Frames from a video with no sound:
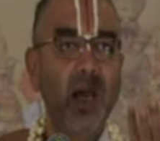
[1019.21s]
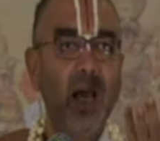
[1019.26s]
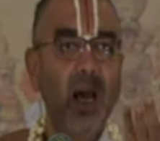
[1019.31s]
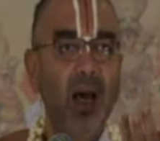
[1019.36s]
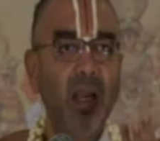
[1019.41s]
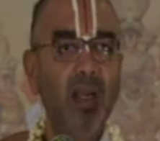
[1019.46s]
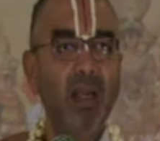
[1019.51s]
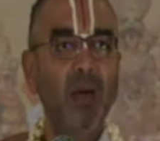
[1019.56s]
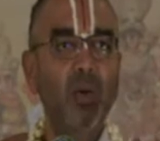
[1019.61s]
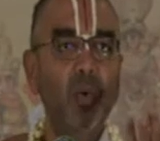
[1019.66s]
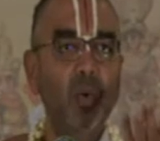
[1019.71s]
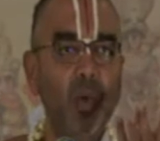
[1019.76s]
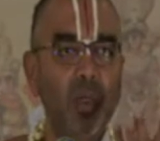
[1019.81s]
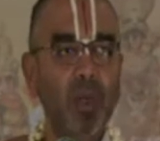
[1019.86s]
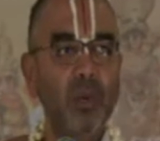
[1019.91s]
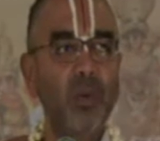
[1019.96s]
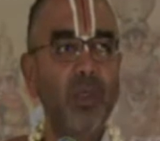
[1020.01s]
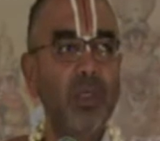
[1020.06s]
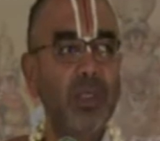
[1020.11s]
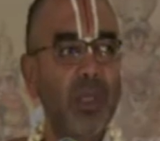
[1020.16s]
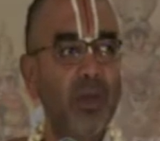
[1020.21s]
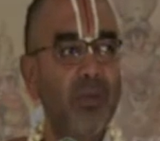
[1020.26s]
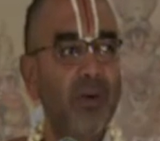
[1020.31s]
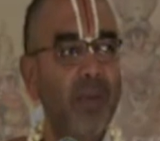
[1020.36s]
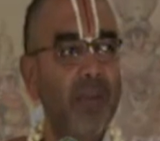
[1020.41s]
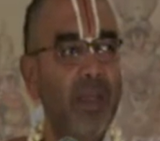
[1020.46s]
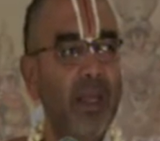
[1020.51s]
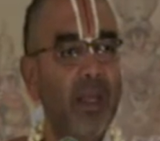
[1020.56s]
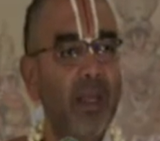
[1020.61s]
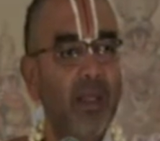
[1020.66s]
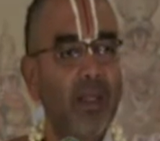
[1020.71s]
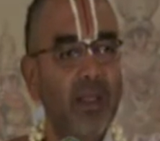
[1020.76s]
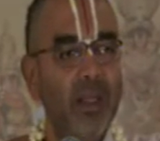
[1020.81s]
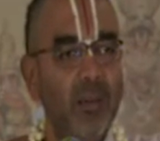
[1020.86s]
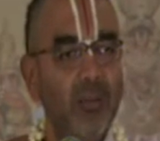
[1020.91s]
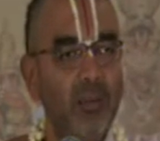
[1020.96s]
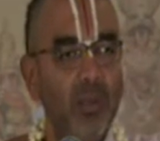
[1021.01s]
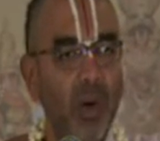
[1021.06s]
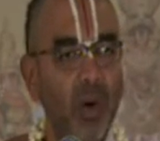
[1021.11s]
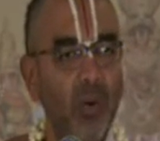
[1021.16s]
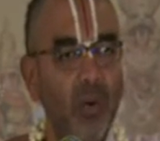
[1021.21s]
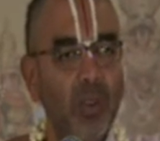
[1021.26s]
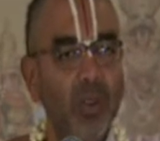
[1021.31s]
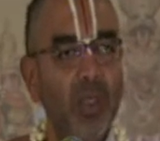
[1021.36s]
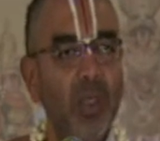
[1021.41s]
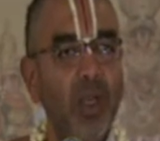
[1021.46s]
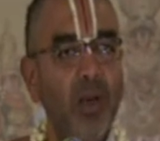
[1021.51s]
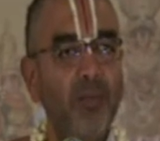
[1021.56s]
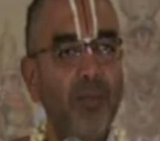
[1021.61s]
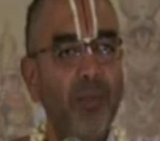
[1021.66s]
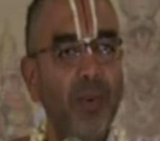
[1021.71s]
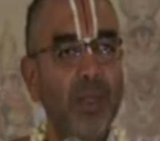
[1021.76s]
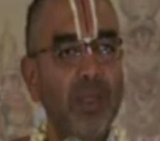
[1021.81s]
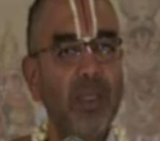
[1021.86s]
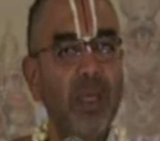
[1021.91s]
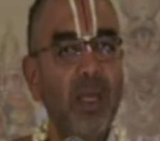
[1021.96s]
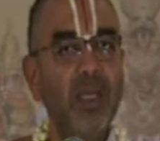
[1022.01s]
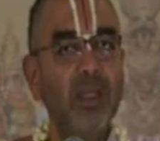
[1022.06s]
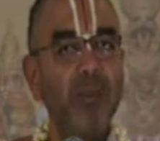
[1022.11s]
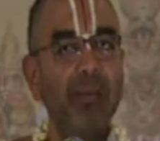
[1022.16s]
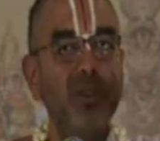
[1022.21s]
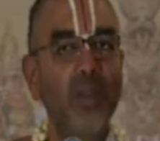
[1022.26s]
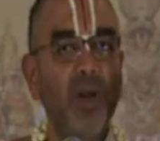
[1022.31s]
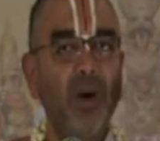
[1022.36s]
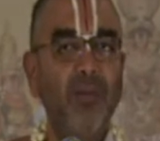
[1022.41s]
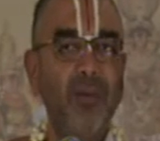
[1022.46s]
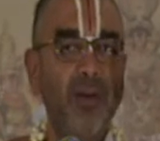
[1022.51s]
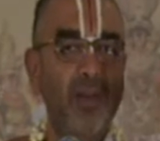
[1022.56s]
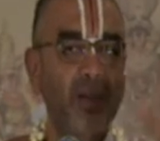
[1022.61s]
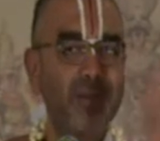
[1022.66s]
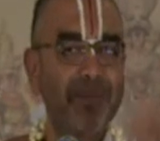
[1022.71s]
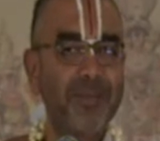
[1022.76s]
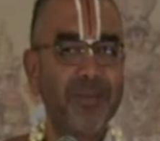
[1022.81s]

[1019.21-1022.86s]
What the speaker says: Anna Koota Utsavam. The mountain of Prasadam is offered.